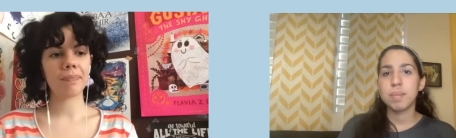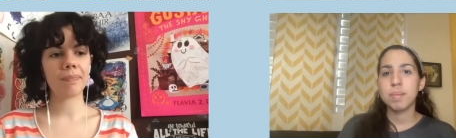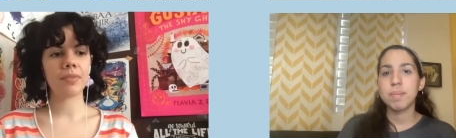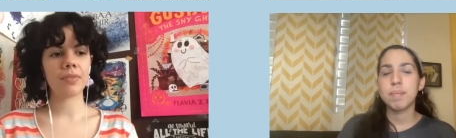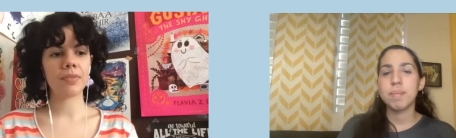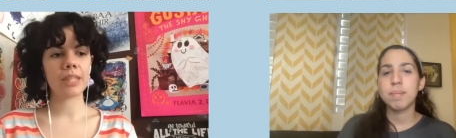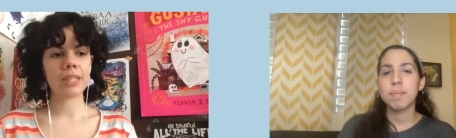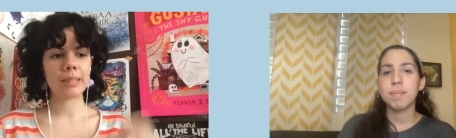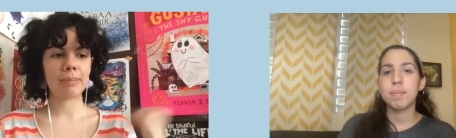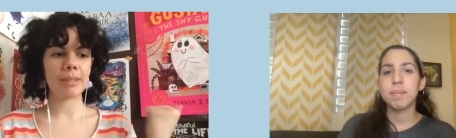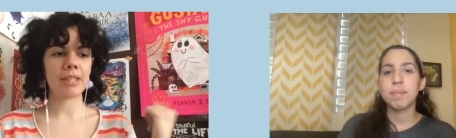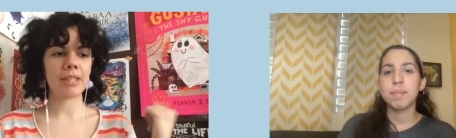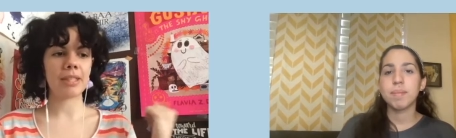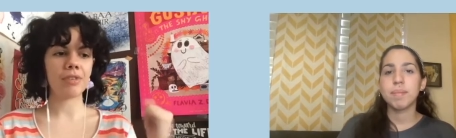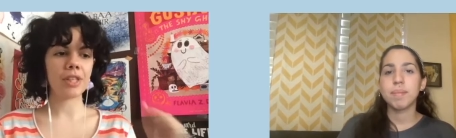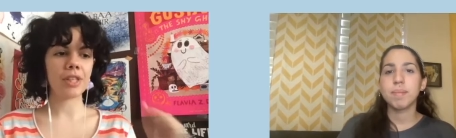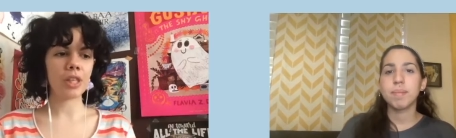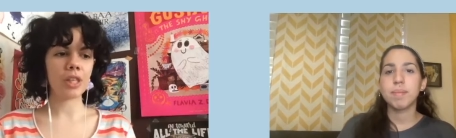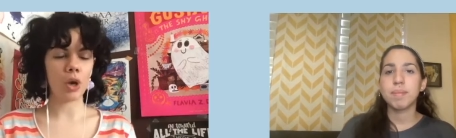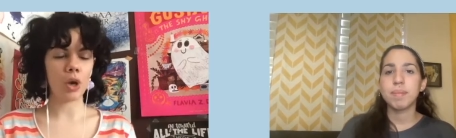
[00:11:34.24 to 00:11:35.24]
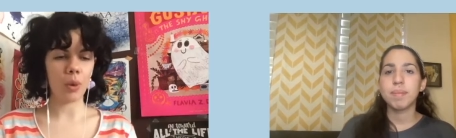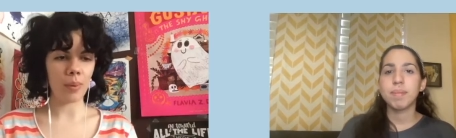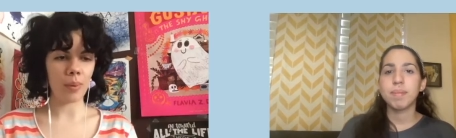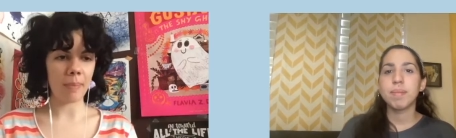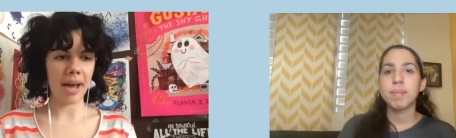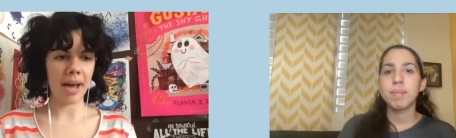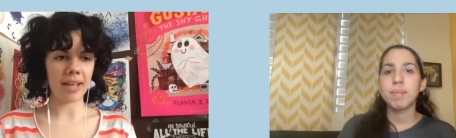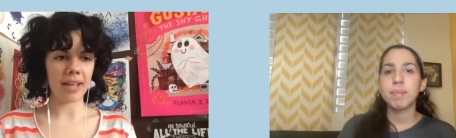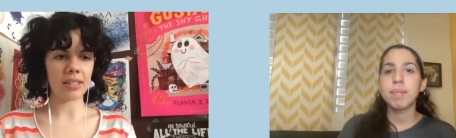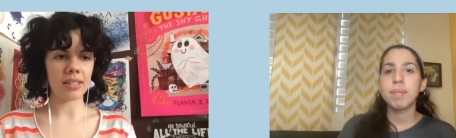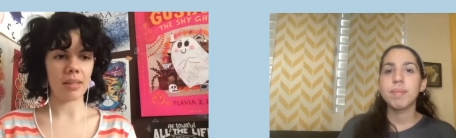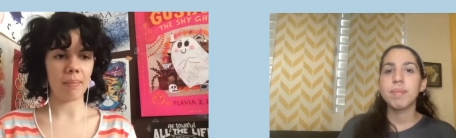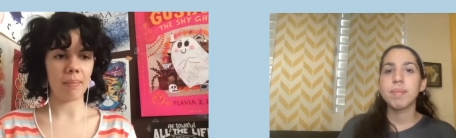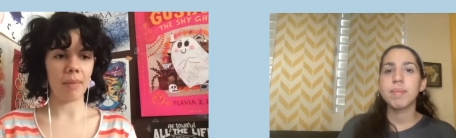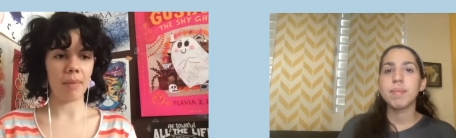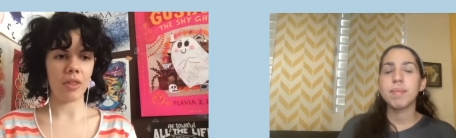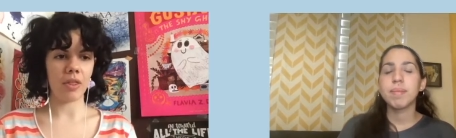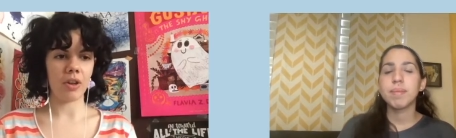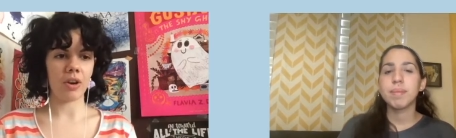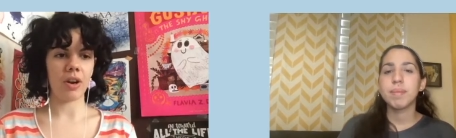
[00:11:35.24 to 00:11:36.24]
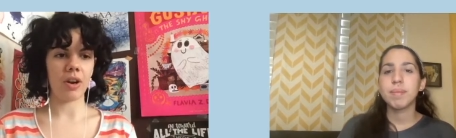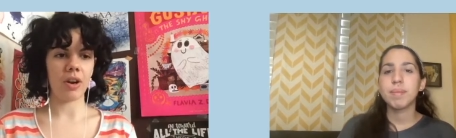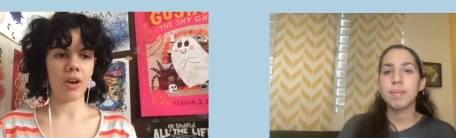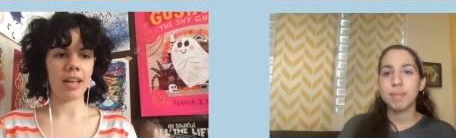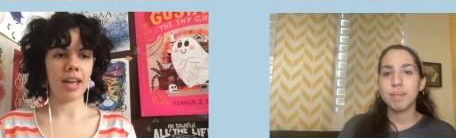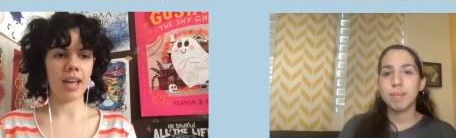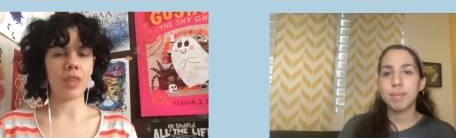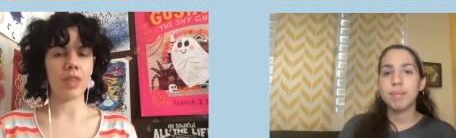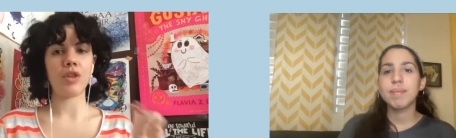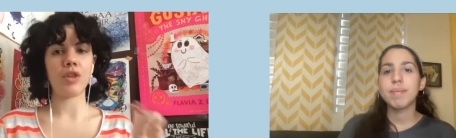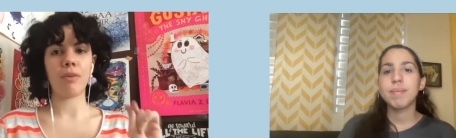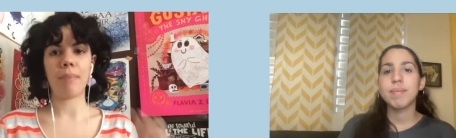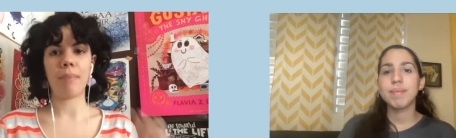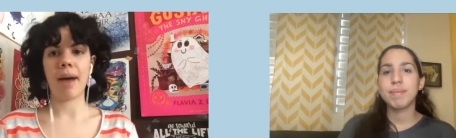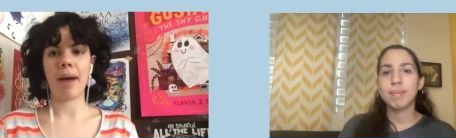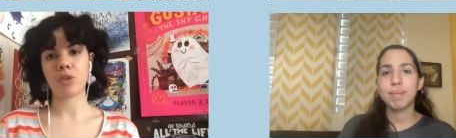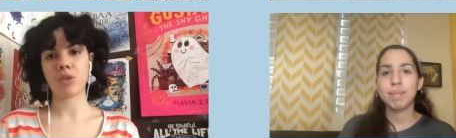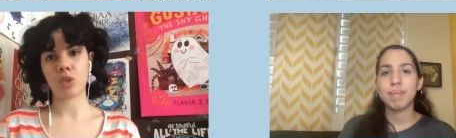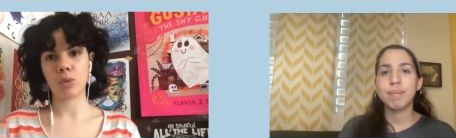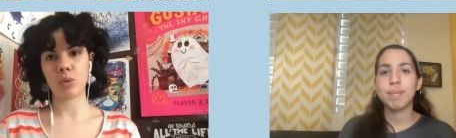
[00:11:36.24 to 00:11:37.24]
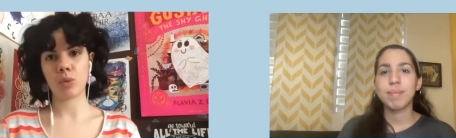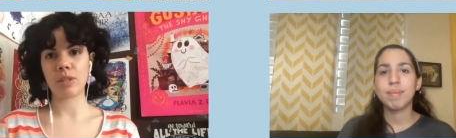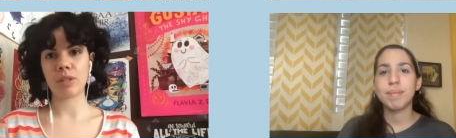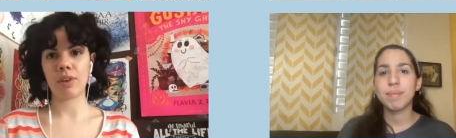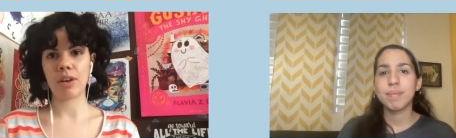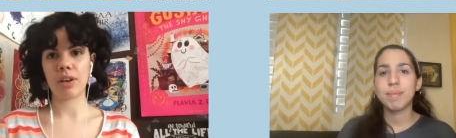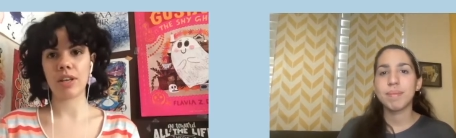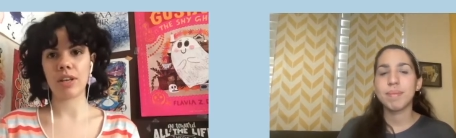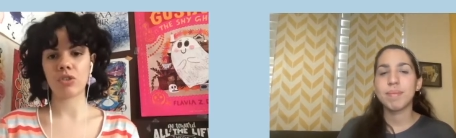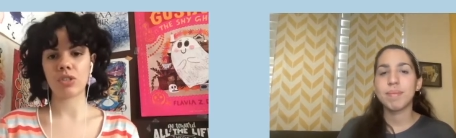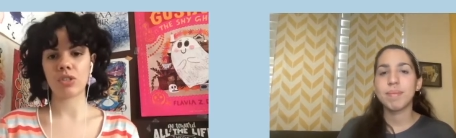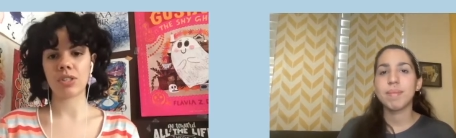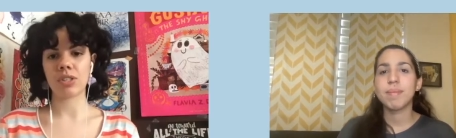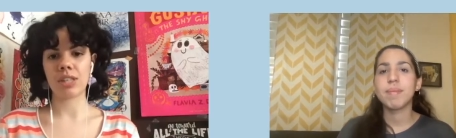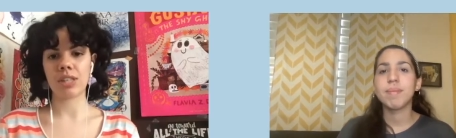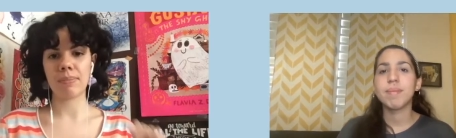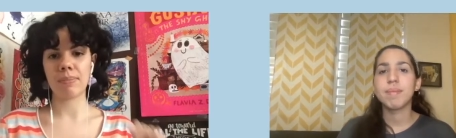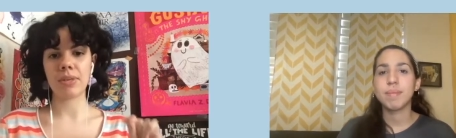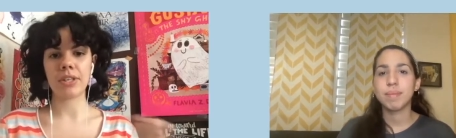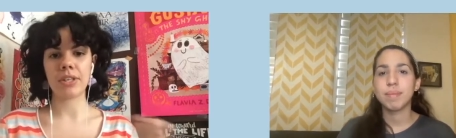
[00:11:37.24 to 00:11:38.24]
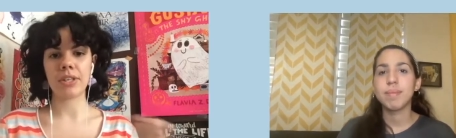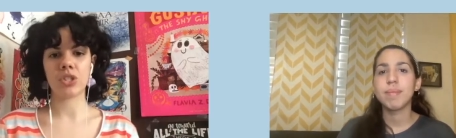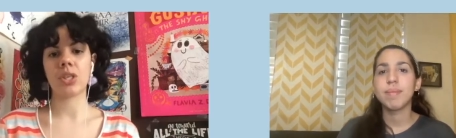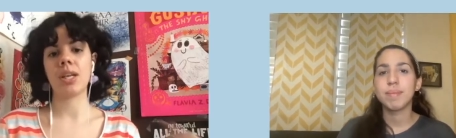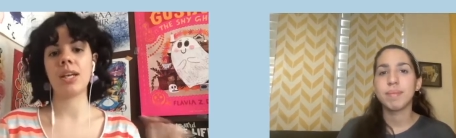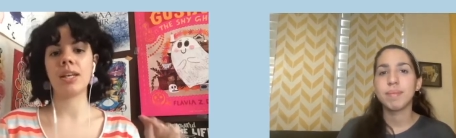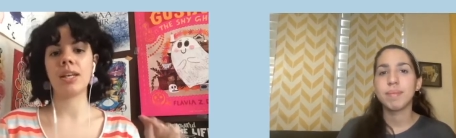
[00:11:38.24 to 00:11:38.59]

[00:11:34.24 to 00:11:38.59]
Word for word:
Speaker 1: specifically going back to the mother again their backstory was very interesting because she is